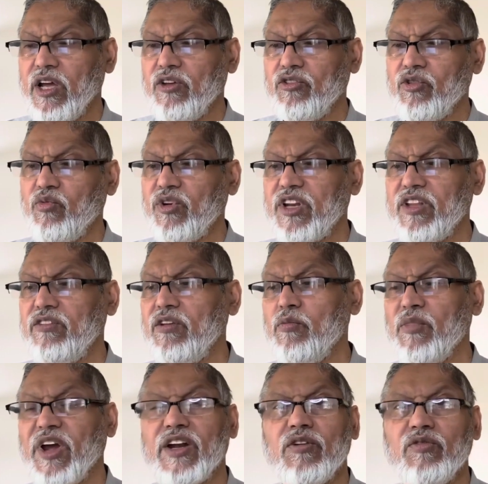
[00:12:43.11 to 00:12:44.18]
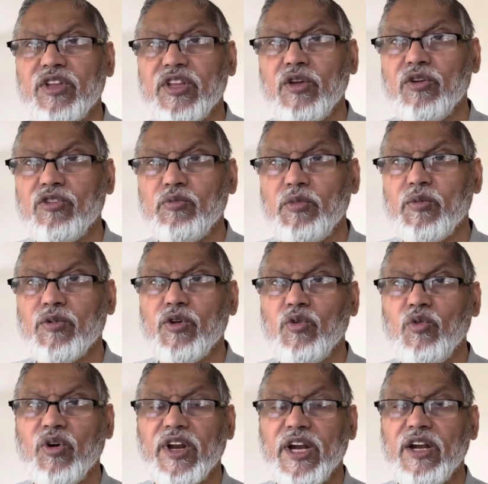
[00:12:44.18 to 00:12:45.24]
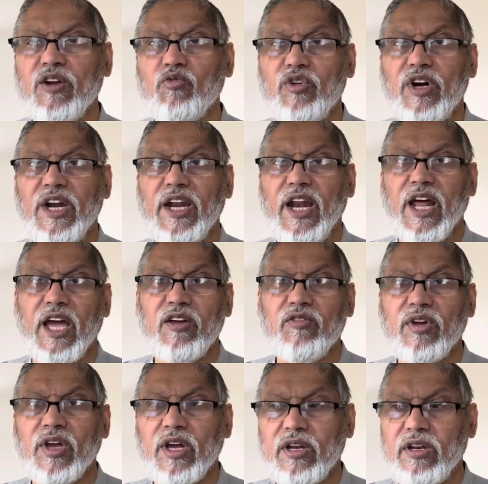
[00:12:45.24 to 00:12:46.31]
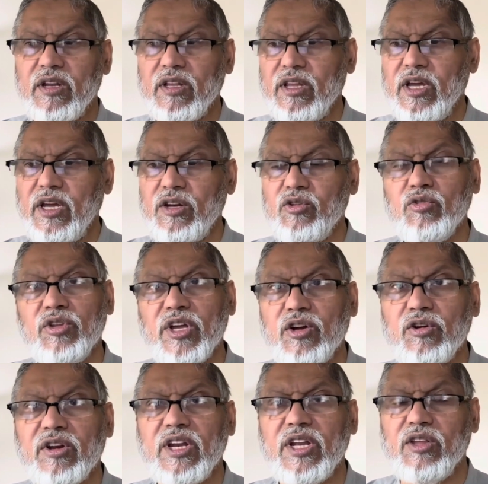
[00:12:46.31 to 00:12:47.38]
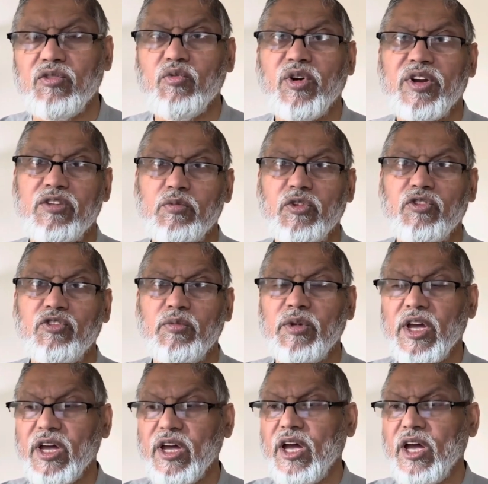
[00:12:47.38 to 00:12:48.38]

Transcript: so what is the matter with those people who are in worldly life and they do the good deeds what's supposed to be